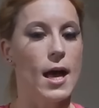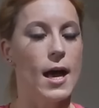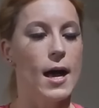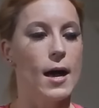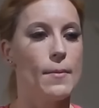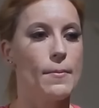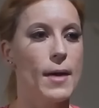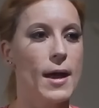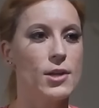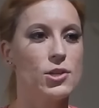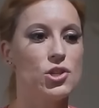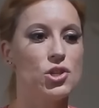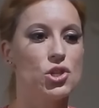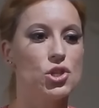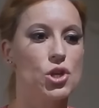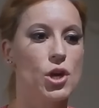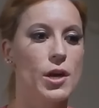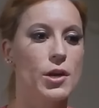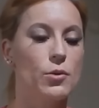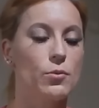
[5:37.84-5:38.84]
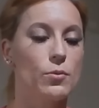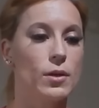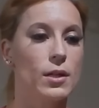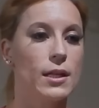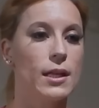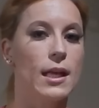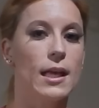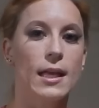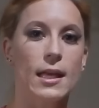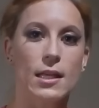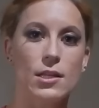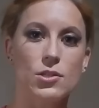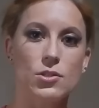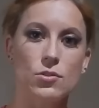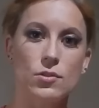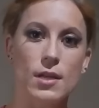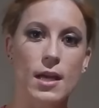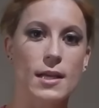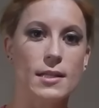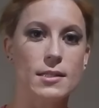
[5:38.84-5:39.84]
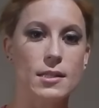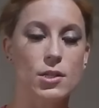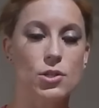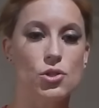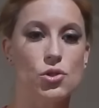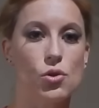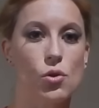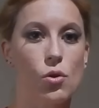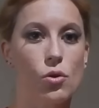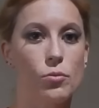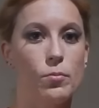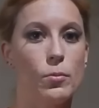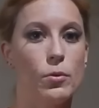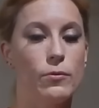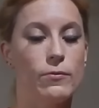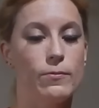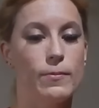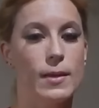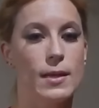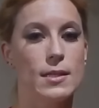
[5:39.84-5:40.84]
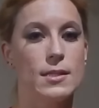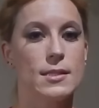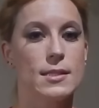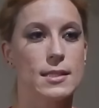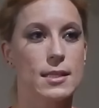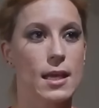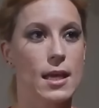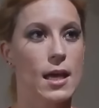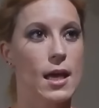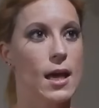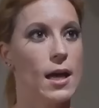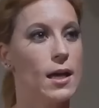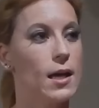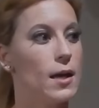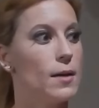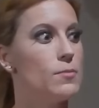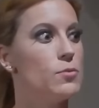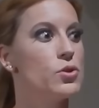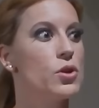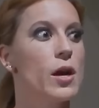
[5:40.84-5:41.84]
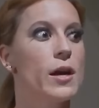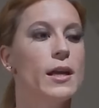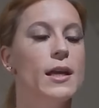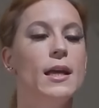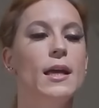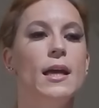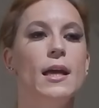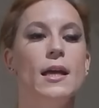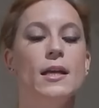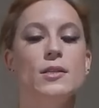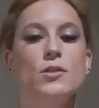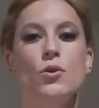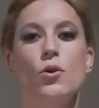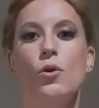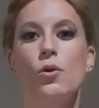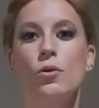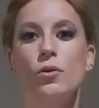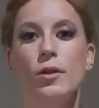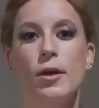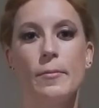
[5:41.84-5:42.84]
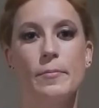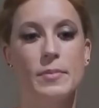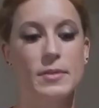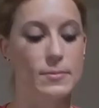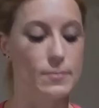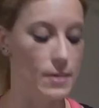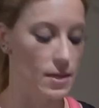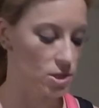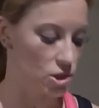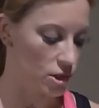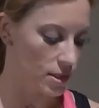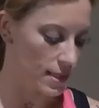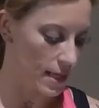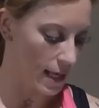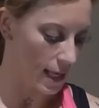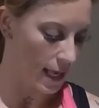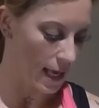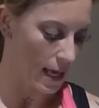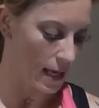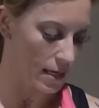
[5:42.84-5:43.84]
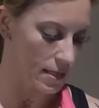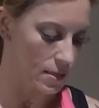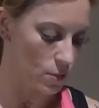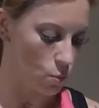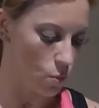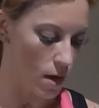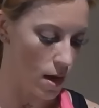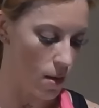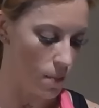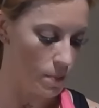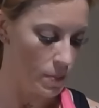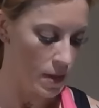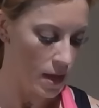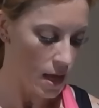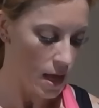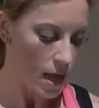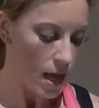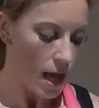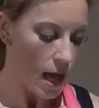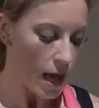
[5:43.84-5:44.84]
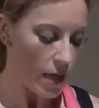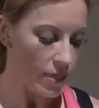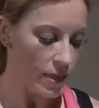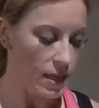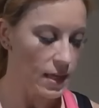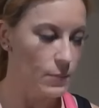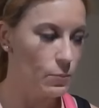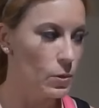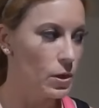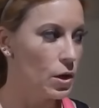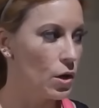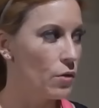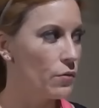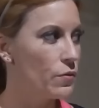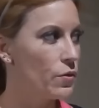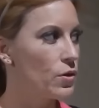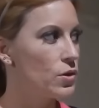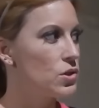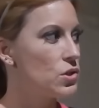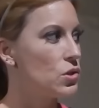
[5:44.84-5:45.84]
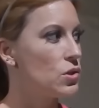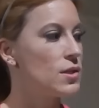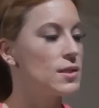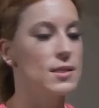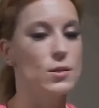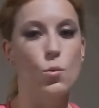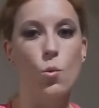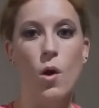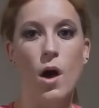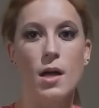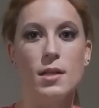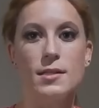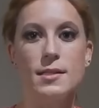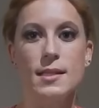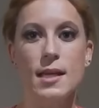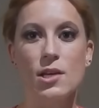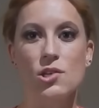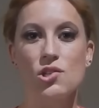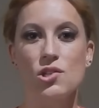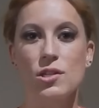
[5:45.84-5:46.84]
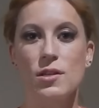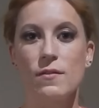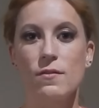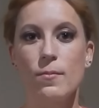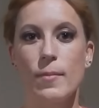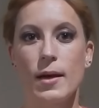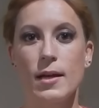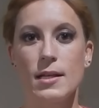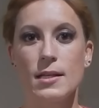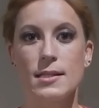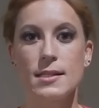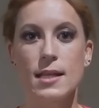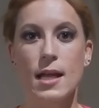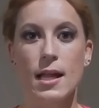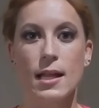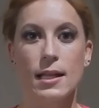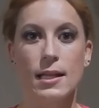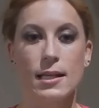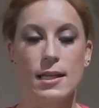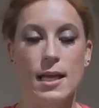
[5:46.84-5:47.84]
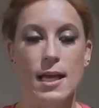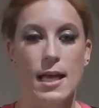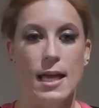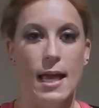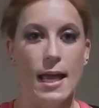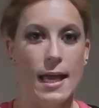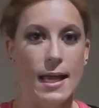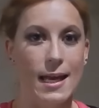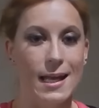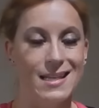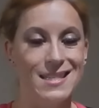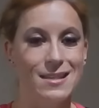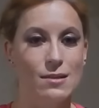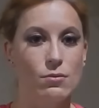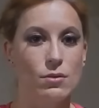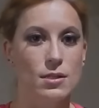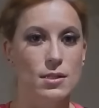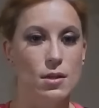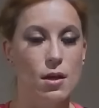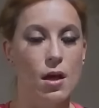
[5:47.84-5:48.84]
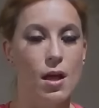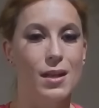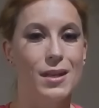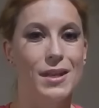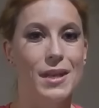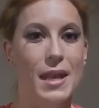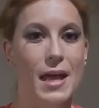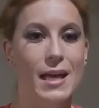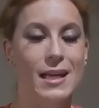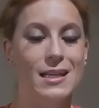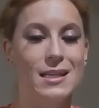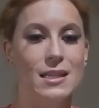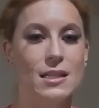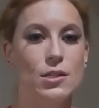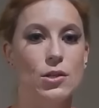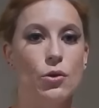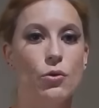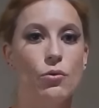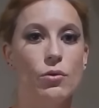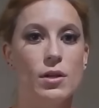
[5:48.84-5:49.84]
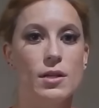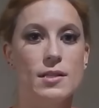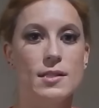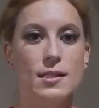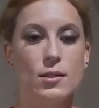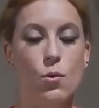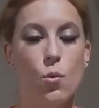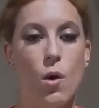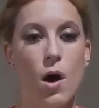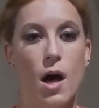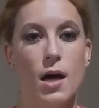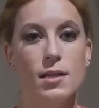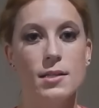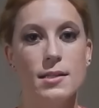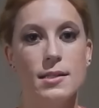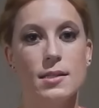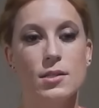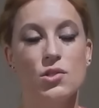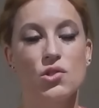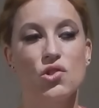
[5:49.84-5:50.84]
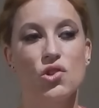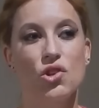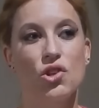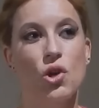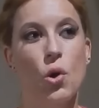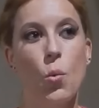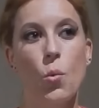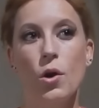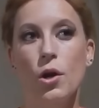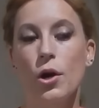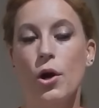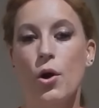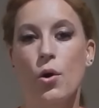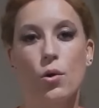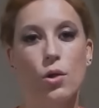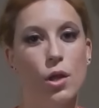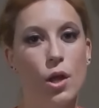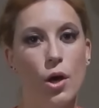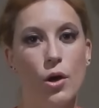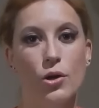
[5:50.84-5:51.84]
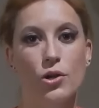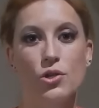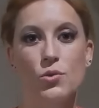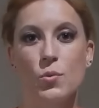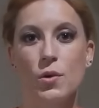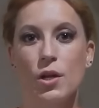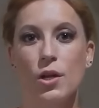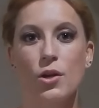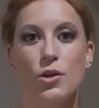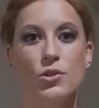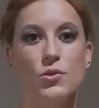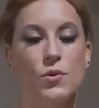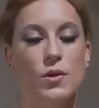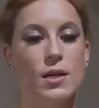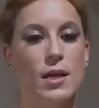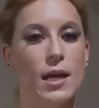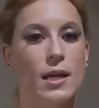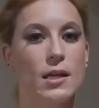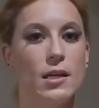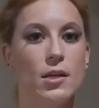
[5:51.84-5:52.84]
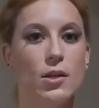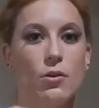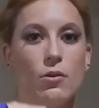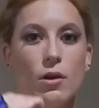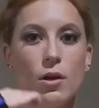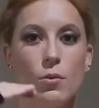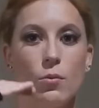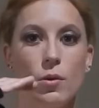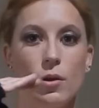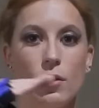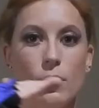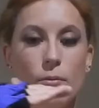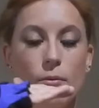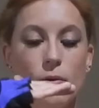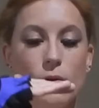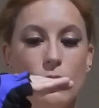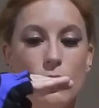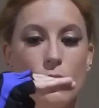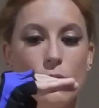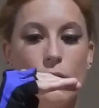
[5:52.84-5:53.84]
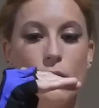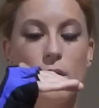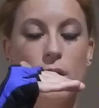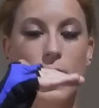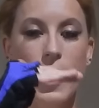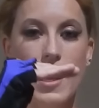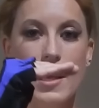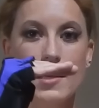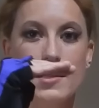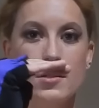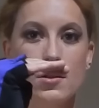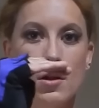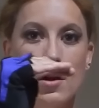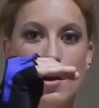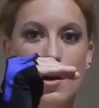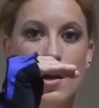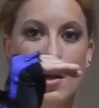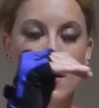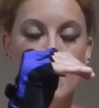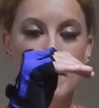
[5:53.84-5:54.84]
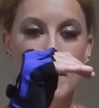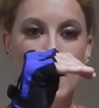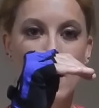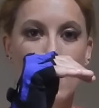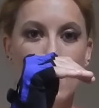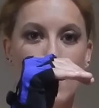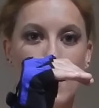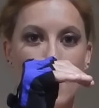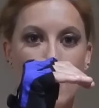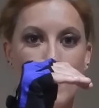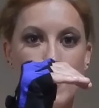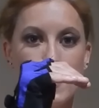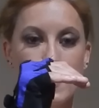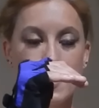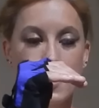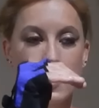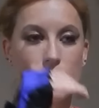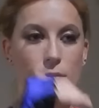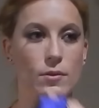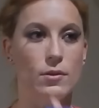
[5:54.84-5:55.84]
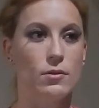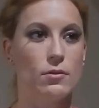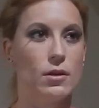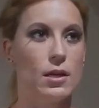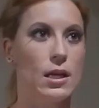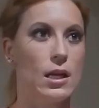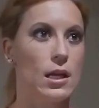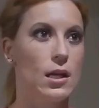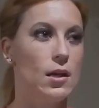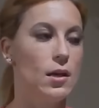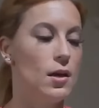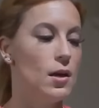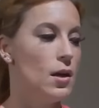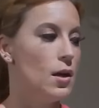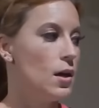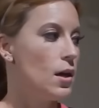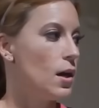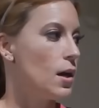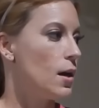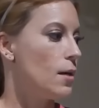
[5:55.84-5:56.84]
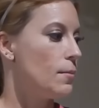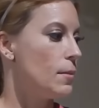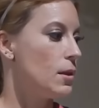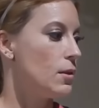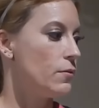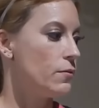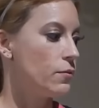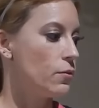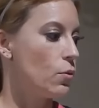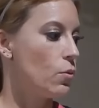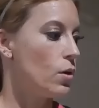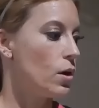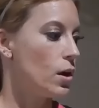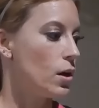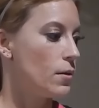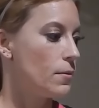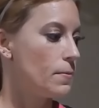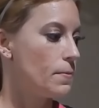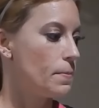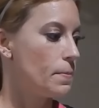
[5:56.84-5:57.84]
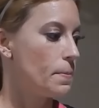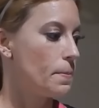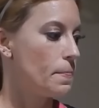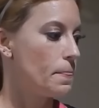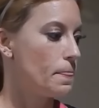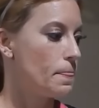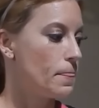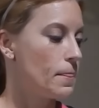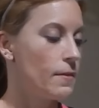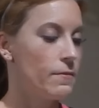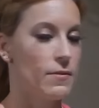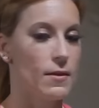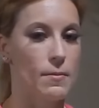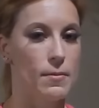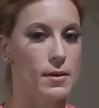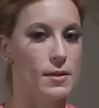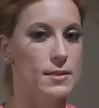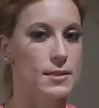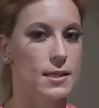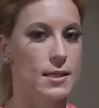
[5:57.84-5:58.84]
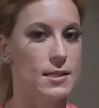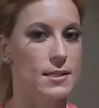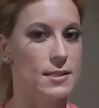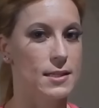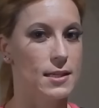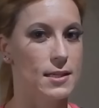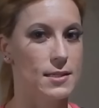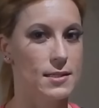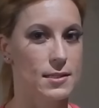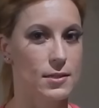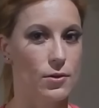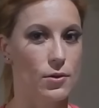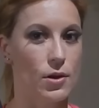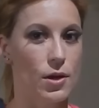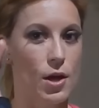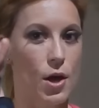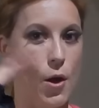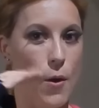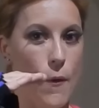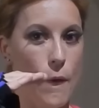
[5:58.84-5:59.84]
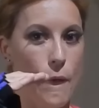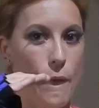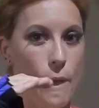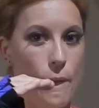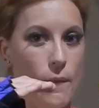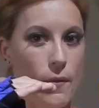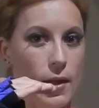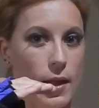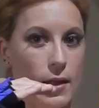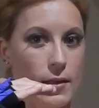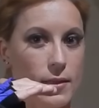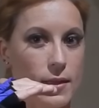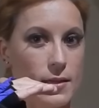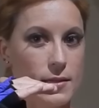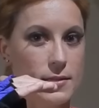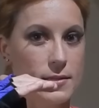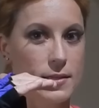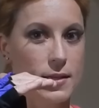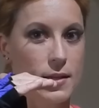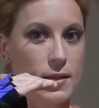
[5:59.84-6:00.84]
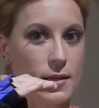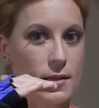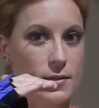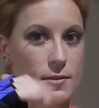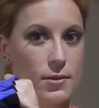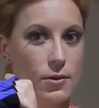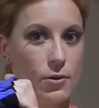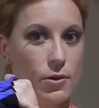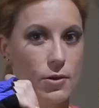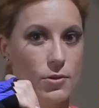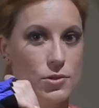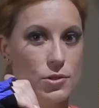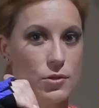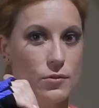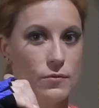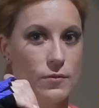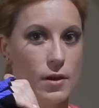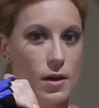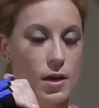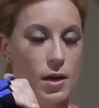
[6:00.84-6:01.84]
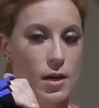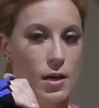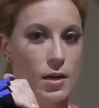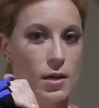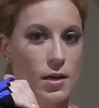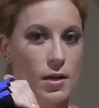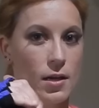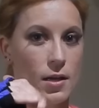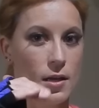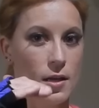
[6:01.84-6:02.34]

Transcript: I just try to really, again, do nice controlled movements. Try to get as curled up as much as I can as well. I then went over to the squat section of the body solid and I did what's called 90 degree squats. So you don't want to go low, you just want to go to a 90 degree where your legs are parallel basically with your knee and the floor, if that makes any sense. So like this. Don't go too far.